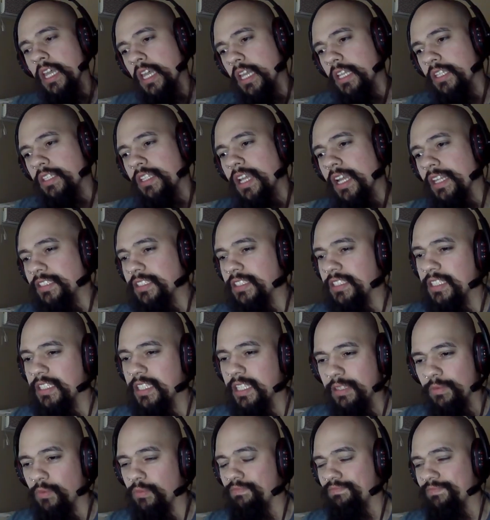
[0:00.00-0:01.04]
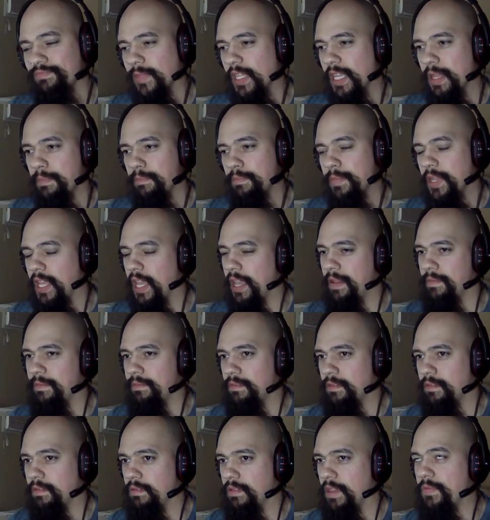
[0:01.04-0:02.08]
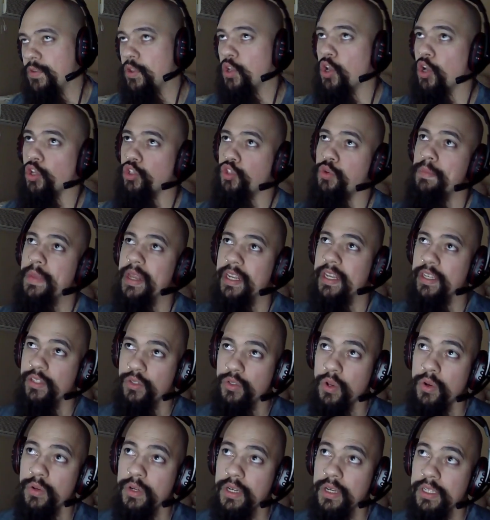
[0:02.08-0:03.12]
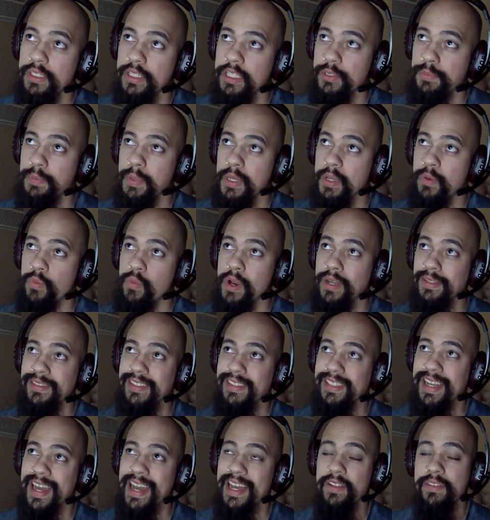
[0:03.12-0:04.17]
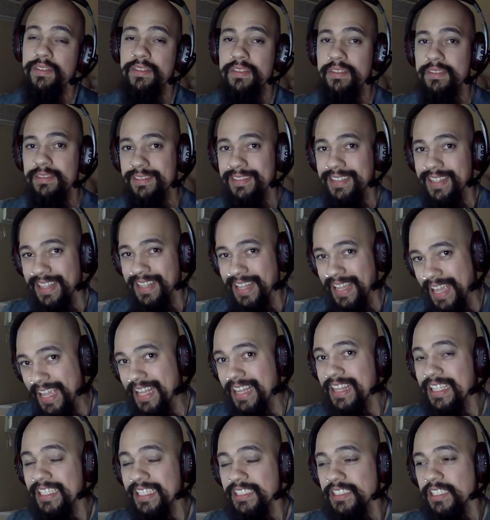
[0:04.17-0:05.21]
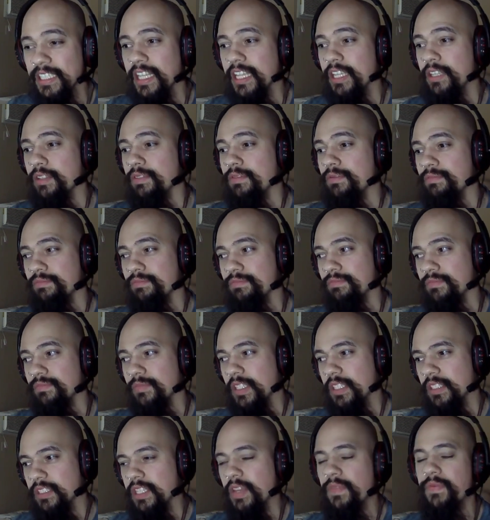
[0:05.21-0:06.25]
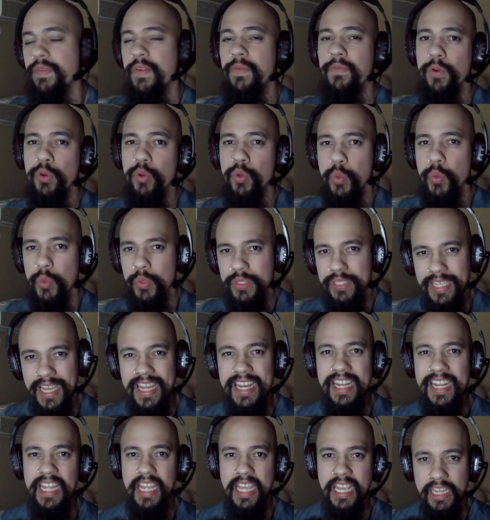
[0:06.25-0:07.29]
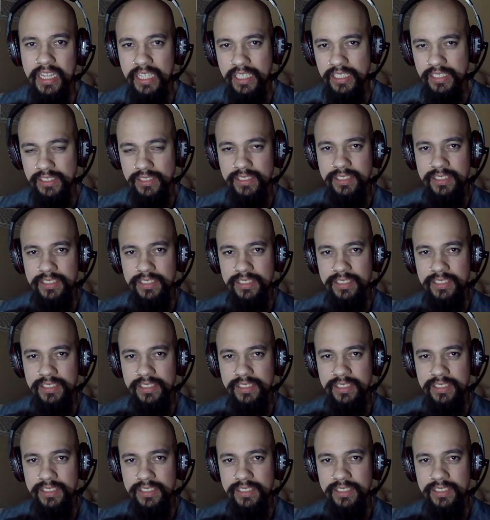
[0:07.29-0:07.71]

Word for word: It's not as if you go to Minnesota, they speak one kind of English, and then it's different from Louisiana English.